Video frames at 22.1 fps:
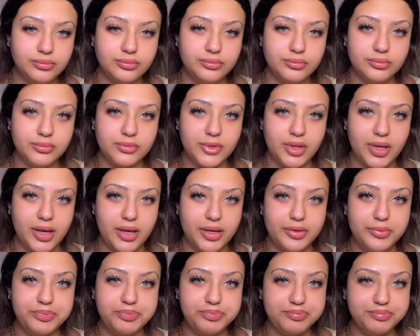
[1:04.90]
Okay,
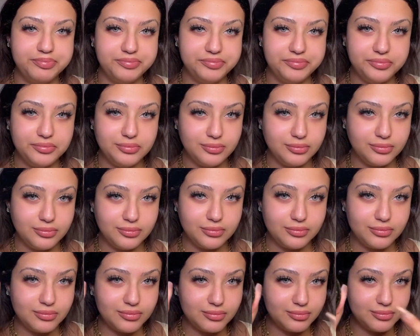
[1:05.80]

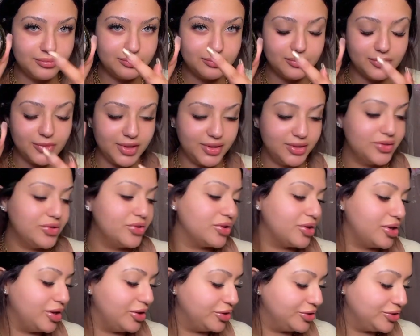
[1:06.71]
these are the
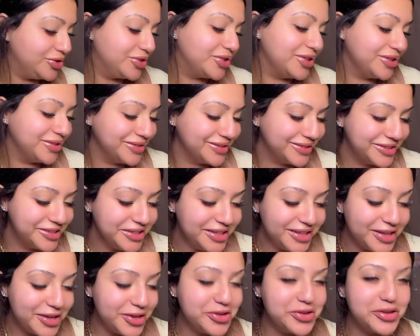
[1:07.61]
colors.
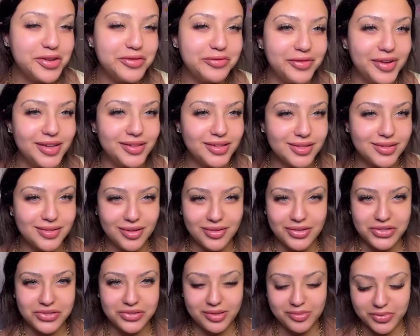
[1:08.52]
You can find these colors in
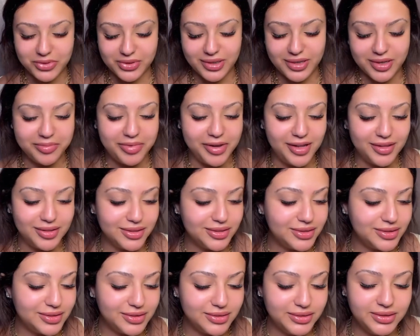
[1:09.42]
almost any palette.
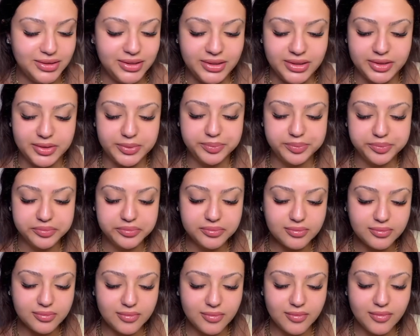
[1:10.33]

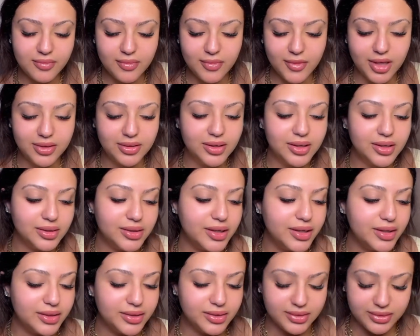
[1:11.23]
Not
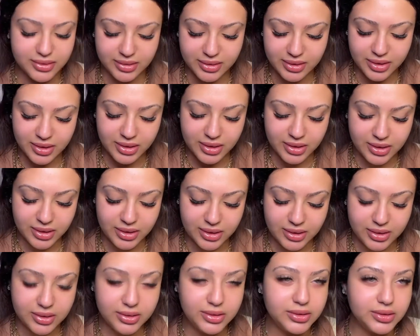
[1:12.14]

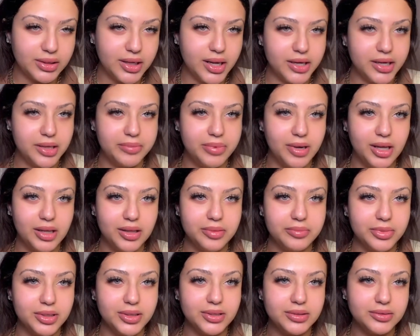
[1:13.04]
any palette,
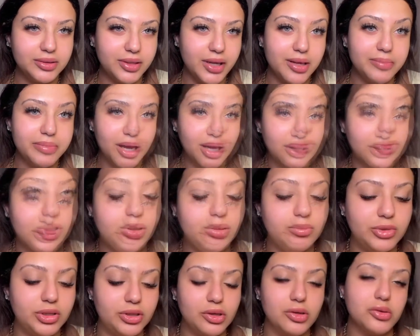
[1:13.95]
but a palette. I'm gonna
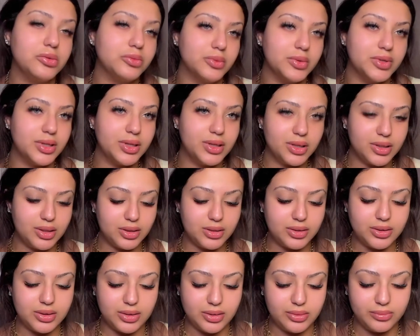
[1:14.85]
go in with
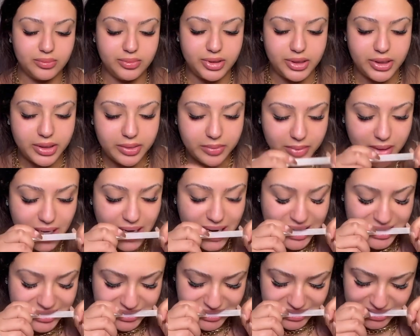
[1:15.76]
some tape.
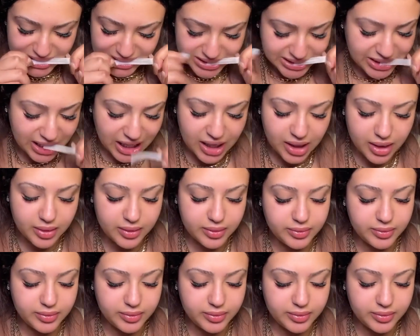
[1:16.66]
So